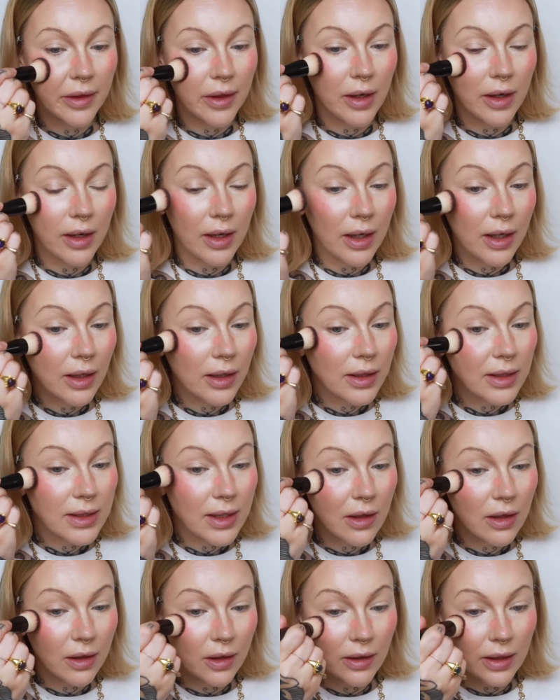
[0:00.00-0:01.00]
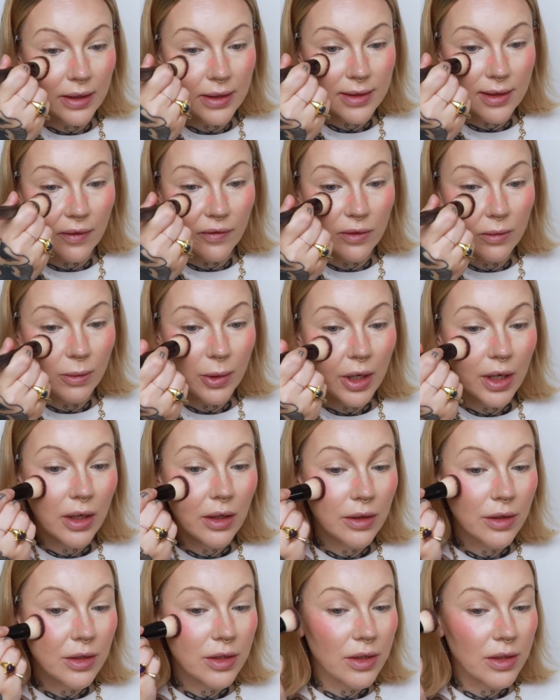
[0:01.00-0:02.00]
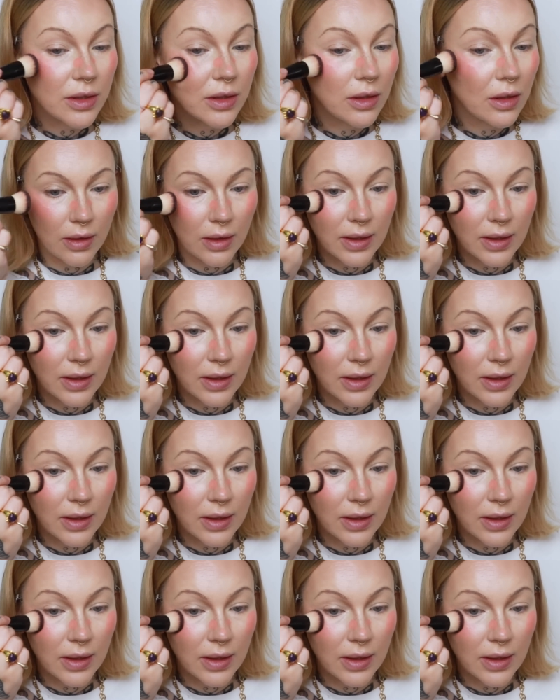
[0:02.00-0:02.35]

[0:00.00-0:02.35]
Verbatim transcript: the NYX thirty-seven brush.